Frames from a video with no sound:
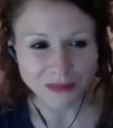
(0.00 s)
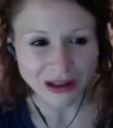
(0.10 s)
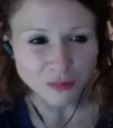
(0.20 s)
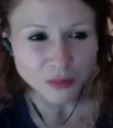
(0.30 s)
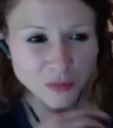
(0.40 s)

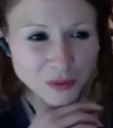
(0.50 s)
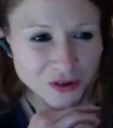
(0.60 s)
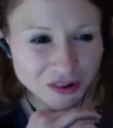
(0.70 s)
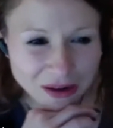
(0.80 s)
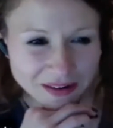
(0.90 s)
poop on your
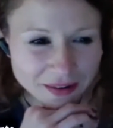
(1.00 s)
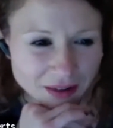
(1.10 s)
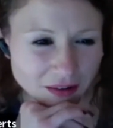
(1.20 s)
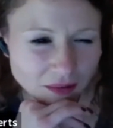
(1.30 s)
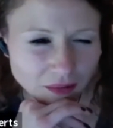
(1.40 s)
acne?
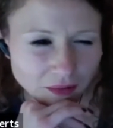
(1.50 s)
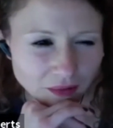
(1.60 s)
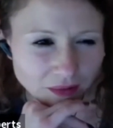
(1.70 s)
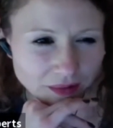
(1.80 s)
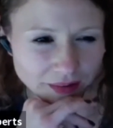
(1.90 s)

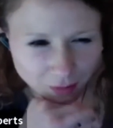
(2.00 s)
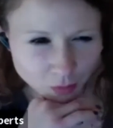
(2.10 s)
Did it work?